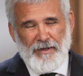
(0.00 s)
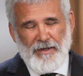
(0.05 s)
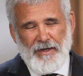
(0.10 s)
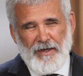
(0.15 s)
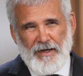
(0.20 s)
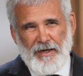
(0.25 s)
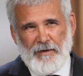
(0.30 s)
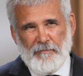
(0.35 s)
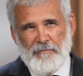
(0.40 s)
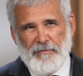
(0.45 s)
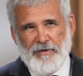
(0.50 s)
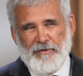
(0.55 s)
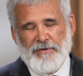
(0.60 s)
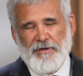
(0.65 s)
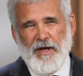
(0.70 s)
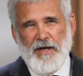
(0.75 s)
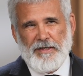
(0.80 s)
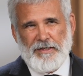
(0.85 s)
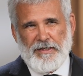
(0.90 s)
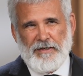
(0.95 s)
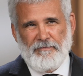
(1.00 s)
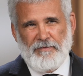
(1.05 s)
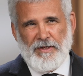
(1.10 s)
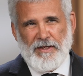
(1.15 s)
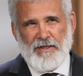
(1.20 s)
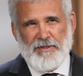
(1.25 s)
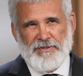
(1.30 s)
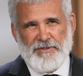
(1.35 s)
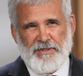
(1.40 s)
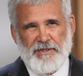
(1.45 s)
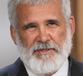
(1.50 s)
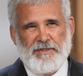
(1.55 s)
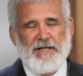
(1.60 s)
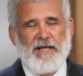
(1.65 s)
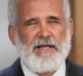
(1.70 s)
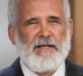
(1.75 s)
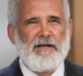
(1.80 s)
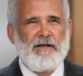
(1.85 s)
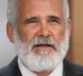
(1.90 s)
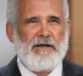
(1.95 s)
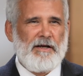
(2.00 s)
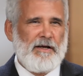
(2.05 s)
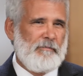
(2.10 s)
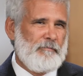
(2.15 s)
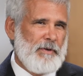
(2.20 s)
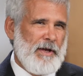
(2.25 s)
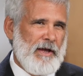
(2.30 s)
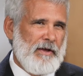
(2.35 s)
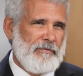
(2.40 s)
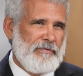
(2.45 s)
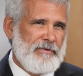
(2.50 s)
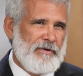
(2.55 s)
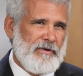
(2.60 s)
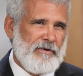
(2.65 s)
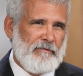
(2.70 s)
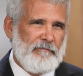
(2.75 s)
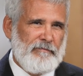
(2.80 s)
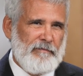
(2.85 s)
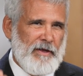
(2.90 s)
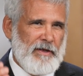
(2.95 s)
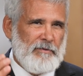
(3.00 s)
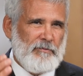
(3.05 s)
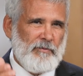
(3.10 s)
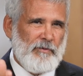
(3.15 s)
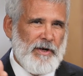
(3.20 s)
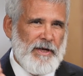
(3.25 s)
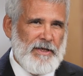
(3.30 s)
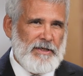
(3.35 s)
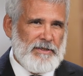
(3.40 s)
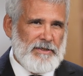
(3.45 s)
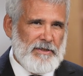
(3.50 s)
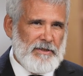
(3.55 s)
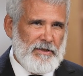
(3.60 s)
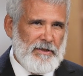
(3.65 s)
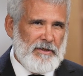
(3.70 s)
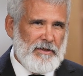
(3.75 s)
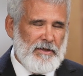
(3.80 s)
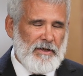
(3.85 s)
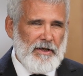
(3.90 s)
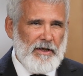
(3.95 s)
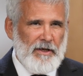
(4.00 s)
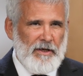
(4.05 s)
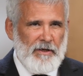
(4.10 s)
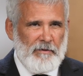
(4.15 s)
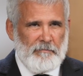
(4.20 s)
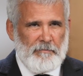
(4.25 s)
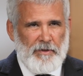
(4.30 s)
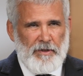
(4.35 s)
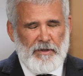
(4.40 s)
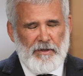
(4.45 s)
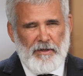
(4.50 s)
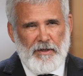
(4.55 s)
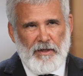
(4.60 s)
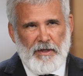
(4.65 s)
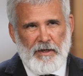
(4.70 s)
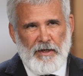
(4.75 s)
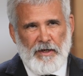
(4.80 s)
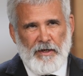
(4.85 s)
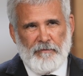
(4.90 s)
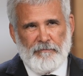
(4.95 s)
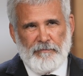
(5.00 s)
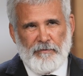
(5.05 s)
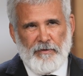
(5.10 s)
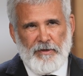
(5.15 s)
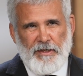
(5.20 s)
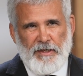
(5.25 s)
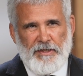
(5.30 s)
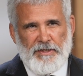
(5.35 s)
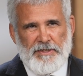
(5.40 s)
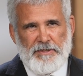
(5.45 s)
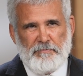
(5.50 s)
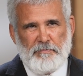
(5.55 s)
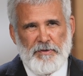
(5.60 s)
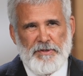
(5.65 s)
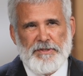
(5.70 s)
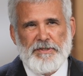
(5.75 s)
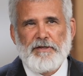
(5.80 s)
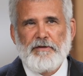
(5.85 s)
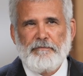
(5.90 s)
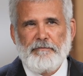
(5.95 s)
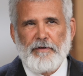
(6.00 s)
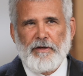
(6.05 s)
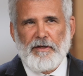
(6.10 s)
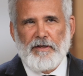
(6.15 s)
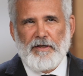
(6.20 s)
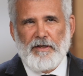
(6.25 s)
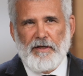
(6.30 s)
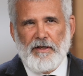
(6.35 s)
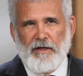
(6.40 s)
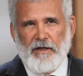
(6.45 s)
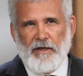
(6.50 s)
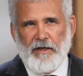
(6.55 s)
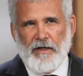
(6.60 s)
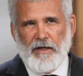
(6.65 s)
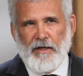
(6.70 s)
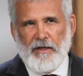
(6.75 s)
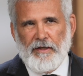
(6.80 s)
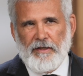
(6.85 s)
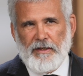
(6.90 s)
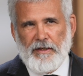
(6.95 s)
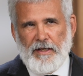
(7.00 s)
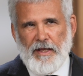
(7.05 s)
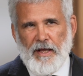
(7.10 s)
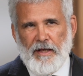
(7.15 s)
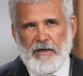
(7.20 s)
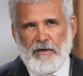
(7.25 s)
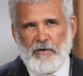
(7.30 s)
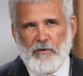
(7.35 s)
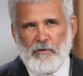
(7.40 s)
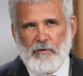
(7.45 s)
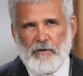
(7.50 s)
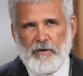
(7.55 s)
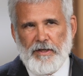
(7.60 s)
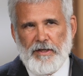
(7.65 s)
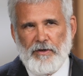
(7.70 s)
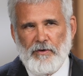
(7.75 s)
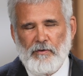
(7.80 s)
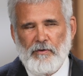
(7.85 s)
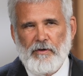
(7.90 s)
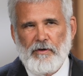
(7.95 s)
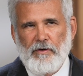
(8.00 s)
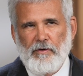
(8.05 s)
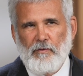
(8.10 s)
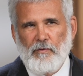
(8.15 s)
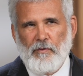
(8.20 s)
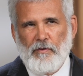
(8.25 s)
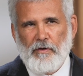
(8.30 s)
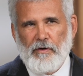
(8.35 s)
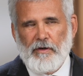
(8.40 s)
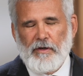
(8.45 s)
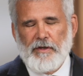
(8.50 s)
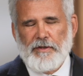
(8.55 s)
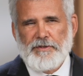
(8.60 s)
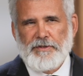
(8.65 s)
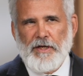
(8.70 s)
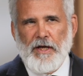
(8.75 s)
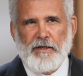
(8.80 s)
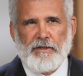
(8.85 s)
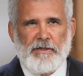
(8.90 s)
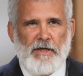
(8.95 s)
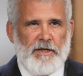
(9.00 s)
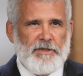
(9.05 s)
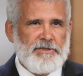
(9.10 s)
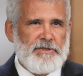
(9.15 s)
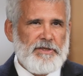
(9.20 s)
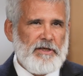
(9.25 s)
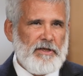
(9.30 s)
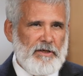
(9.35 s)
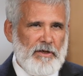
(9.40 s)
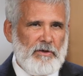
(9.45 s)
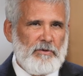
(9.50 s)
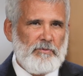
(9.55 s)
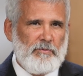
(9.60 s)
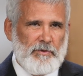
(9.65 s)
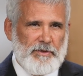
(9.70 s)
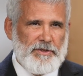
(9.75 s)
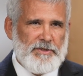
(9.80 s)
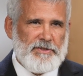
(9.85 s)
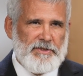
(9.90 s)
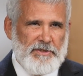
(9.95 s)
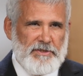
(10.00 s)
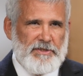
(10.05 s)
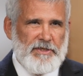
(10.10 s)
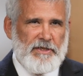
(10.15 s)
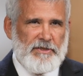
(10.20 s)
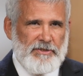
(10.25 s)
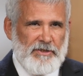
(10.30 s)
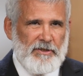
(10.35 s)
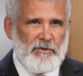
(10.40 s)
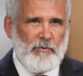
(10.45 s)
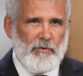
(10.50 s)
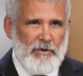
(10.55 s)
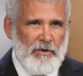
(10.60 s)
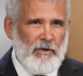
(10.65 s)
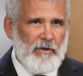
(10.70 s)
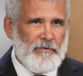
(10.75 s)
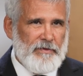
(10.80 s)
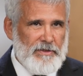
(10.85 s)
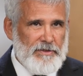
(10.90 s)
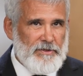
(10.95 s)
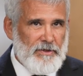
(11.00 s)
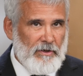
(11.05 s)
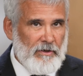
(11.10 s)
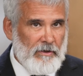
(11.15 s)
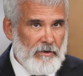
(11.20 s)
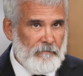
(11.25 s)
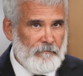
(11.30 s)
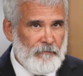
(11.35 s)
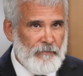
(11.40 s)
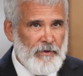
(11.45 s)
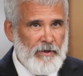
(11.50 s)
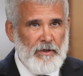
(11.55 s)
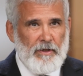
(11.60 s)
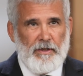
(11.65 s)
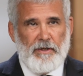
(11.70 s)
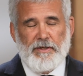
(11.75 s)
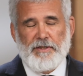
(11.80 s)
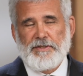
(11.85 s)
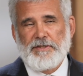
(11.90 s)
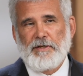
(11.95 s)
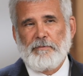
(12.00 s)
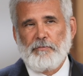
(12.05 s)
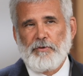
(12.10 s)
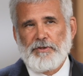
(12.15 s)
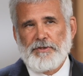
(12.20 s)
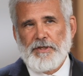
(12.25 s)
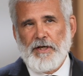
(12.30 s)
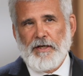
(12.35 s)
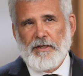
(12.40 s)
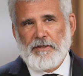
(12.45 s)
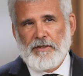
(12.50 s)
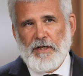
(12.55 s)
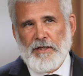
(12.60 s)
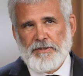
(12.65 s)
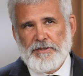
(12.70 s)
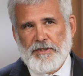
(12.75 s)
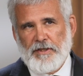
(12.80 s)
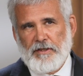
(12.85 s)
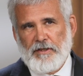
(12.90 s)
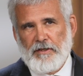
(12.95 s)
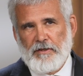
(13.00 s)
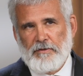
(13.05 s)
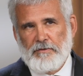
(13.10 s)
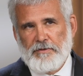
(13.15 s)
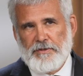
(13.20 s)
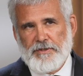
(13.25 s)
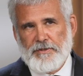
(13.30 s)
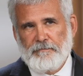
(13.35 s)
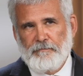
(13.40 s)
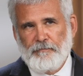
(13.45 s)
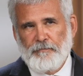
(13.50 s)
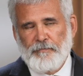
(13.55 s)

Um, they're not giving us the data about their event rate um, uh, for each specific uh, category or, or diagnostic code, which is essentially what all these are, is separate diagnostic codes.